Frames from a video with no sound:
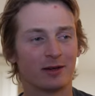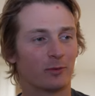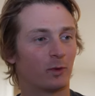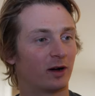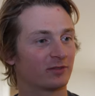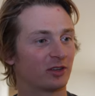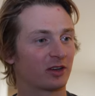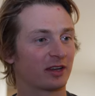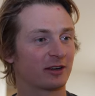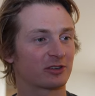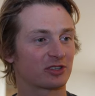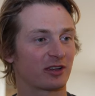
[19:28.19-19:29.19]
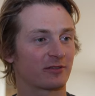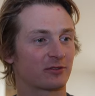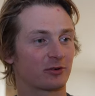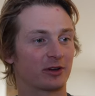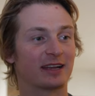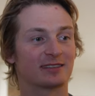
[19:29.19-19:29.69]
What I've done here is I've
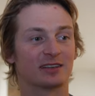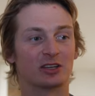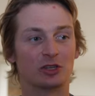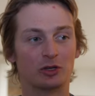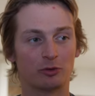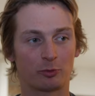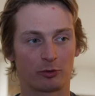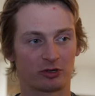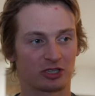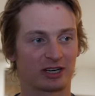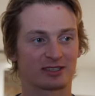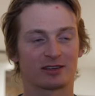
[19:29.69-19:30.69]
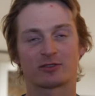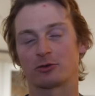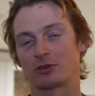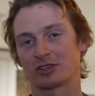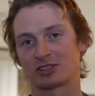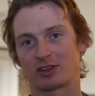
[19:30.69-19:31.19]
created a new project and I've
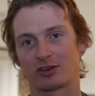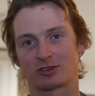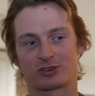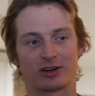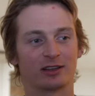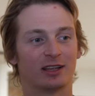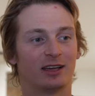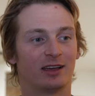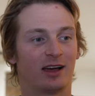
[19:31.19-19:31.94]
called it Star Trail.